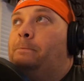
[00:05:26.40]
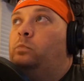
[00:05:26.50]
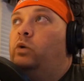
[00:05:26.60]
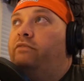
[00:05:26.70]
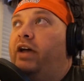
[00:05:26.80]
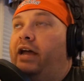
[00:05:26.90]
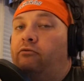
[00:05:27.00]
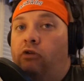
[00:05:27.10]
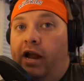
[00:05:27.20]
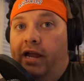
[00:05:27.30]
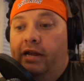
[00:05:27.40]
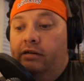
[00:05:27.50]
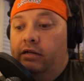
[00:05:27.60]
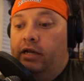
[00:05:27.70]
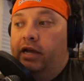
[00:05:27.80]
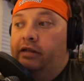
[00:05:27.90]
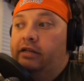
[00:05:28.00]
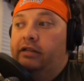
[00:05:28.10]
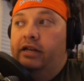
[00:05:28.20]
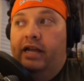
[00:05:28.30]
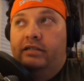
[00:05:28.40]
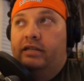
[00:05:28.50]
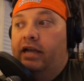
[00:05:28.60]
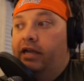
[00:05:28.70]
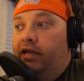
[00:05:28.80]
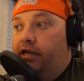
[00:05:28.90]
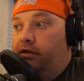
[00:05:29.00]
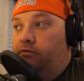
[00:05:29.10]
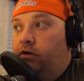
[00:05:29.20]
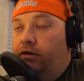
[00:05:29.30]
we've had rain, and then the next day it